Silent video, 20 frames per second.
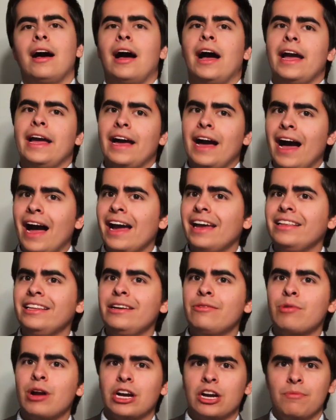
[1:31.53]
I
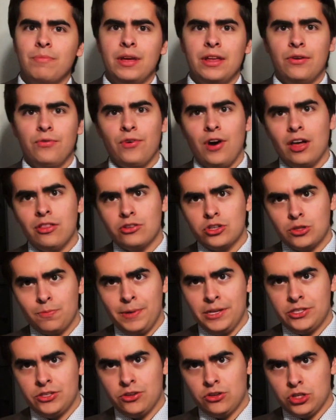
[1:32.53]
highly recommend Father
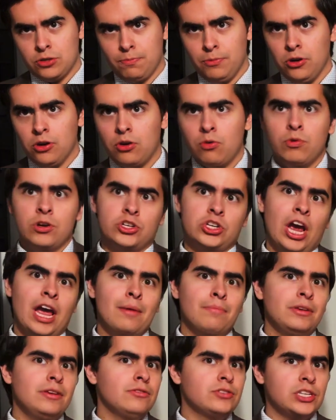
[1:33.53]
Spitzer's book, which I
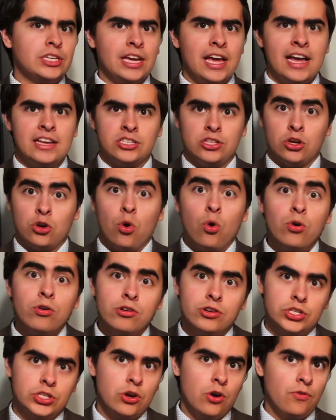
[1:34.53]
am using as the
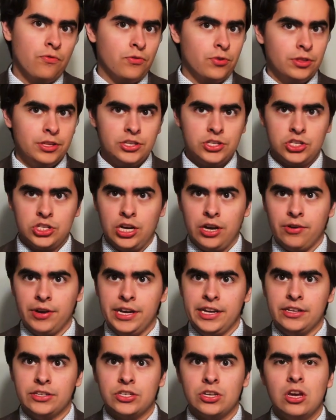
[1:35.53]
cornerstone for this
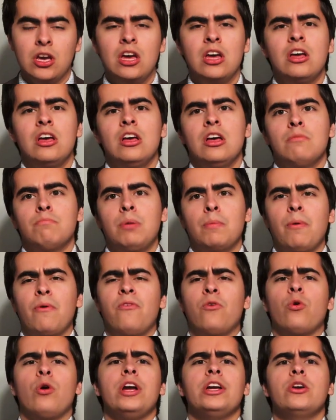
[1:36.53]
series. But
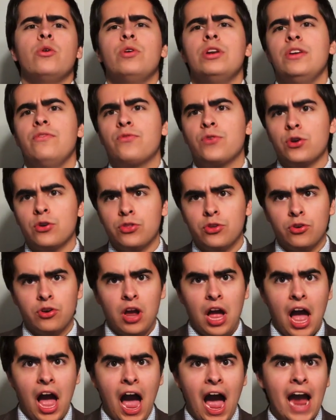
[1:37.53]
before I go any
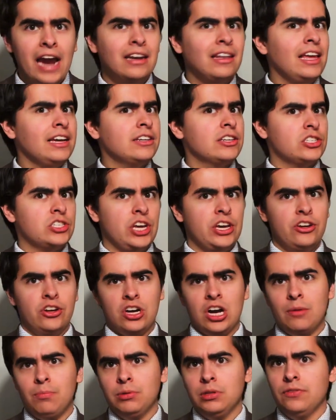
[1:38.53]
further, I'd like to state a
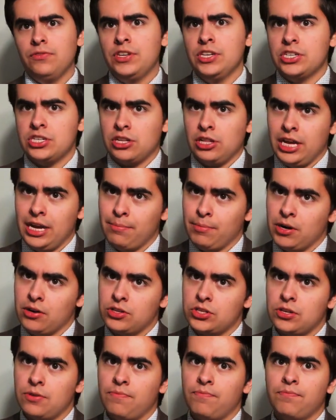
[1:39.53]
couple of
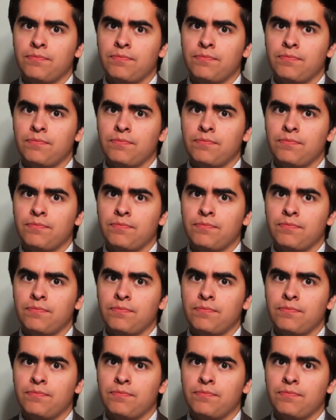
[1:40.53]
disclaimers.